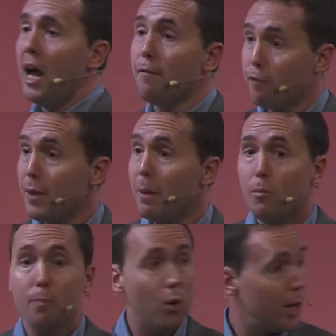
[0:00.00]
And from
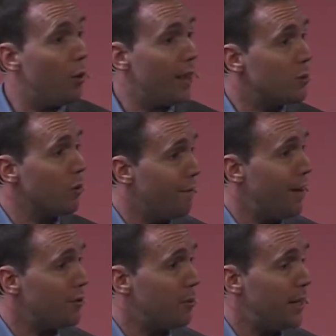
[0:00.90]
that point on, that's what I
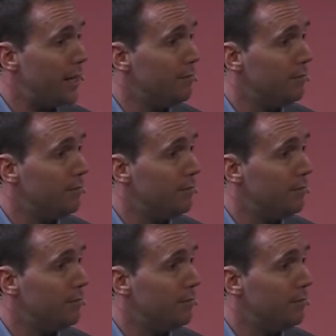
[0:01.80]
vowed to be,